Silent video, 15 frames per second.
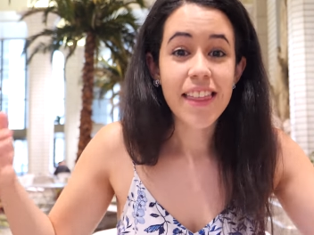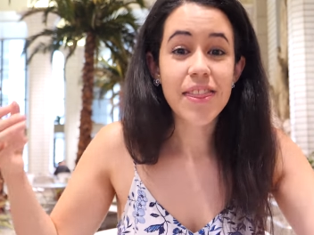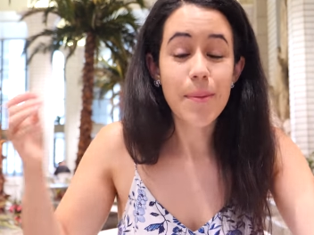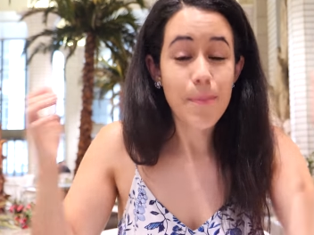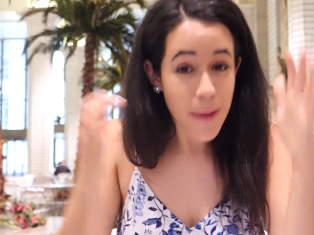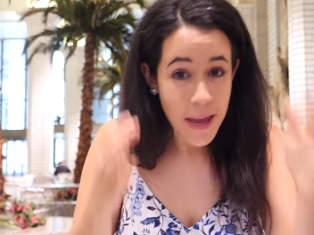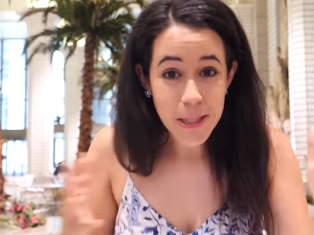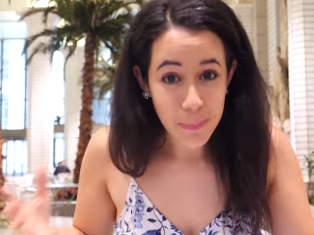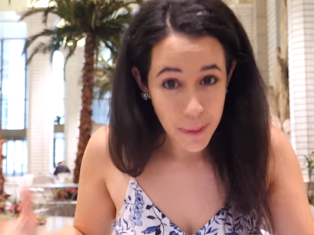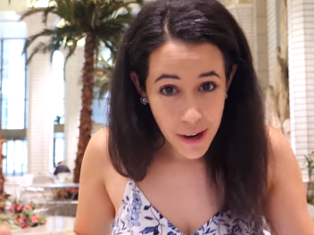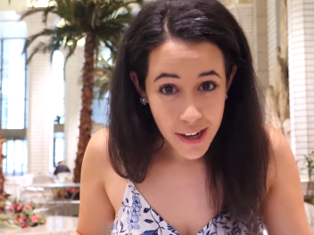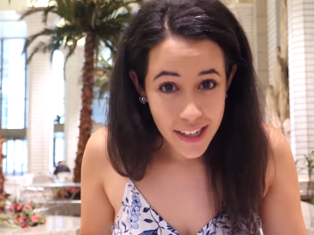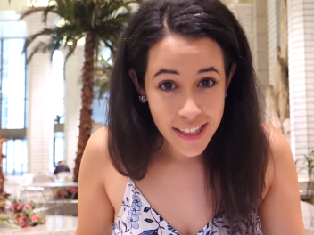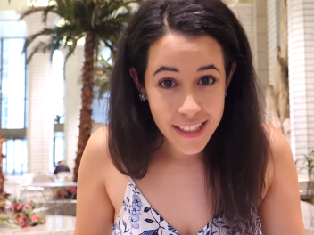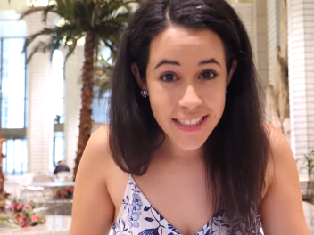the best
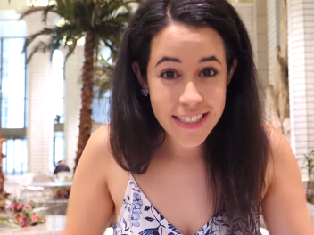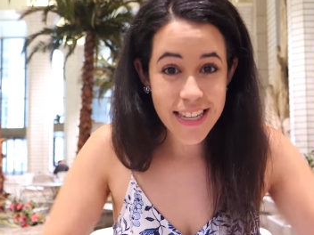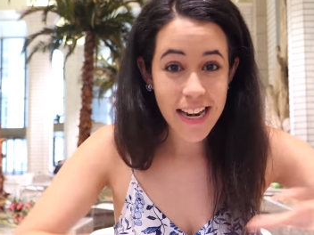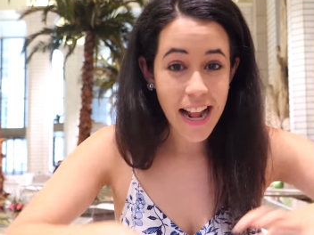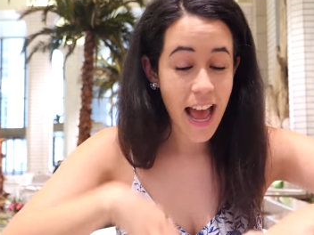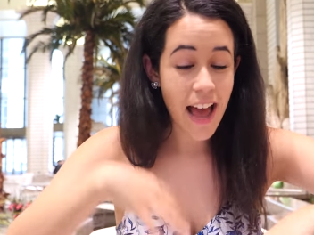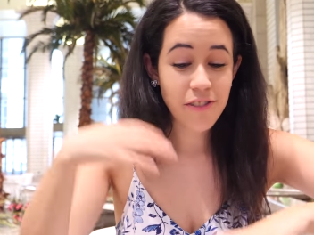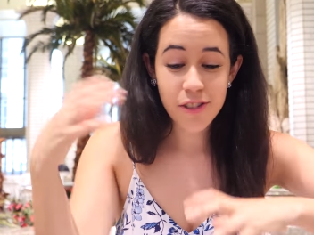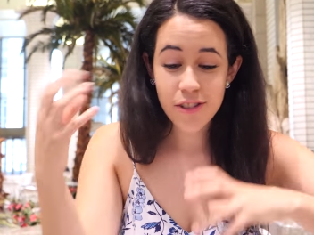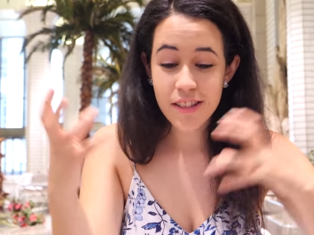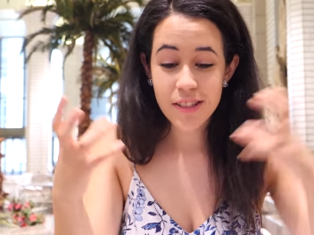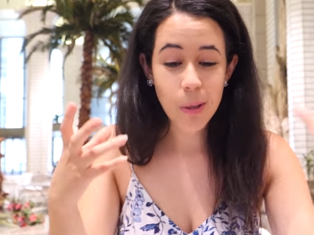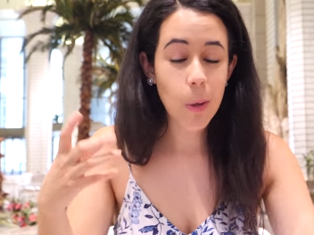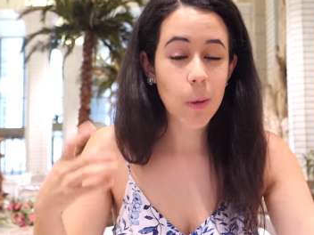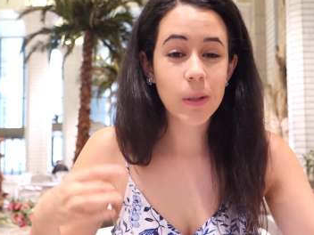part is that after
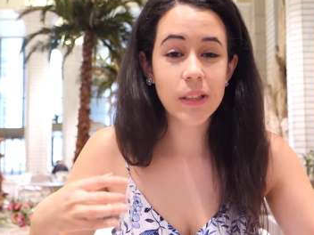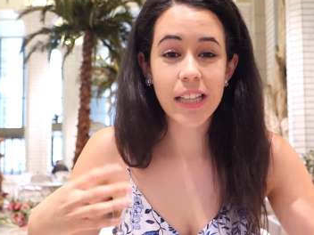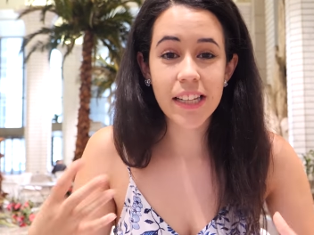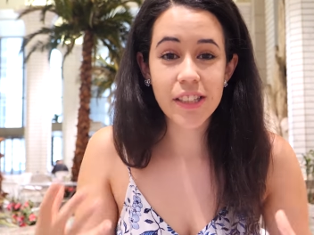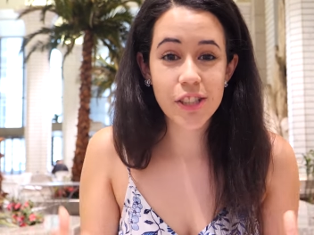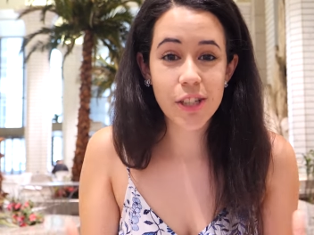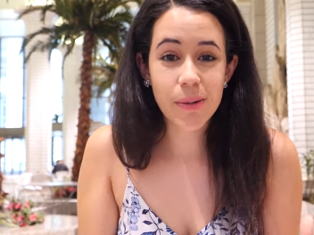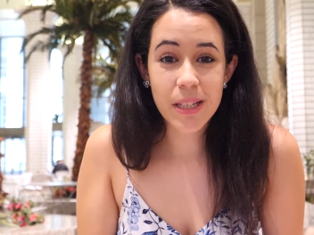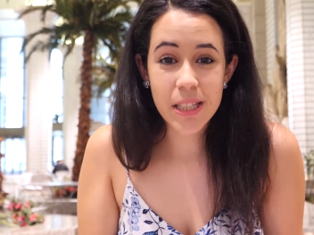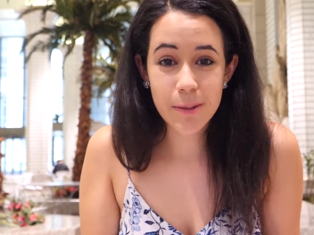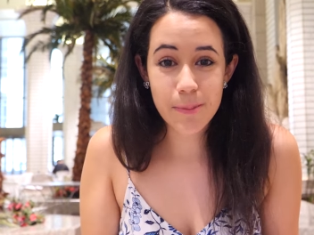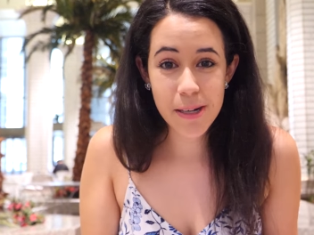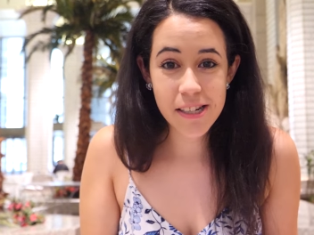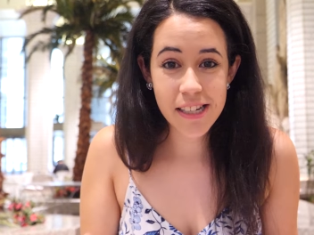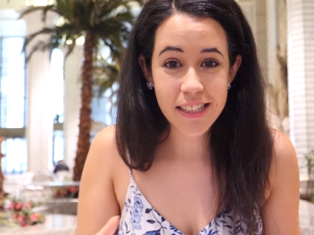this whole light show
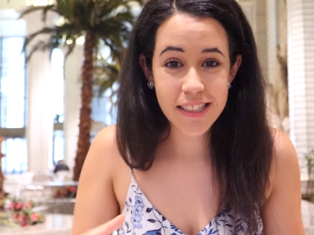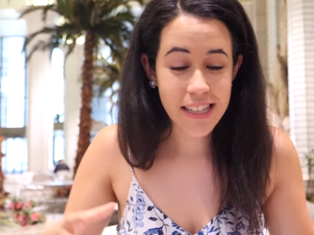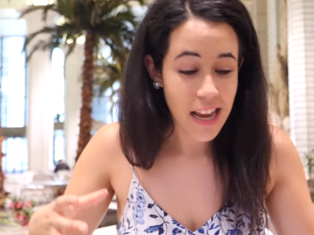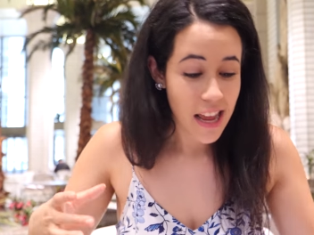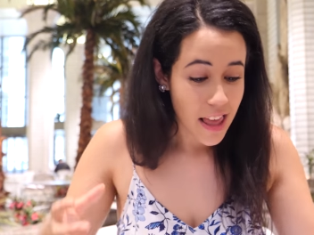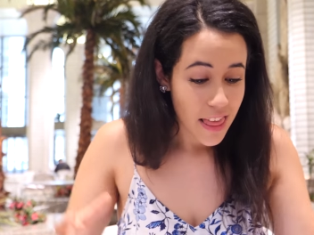experience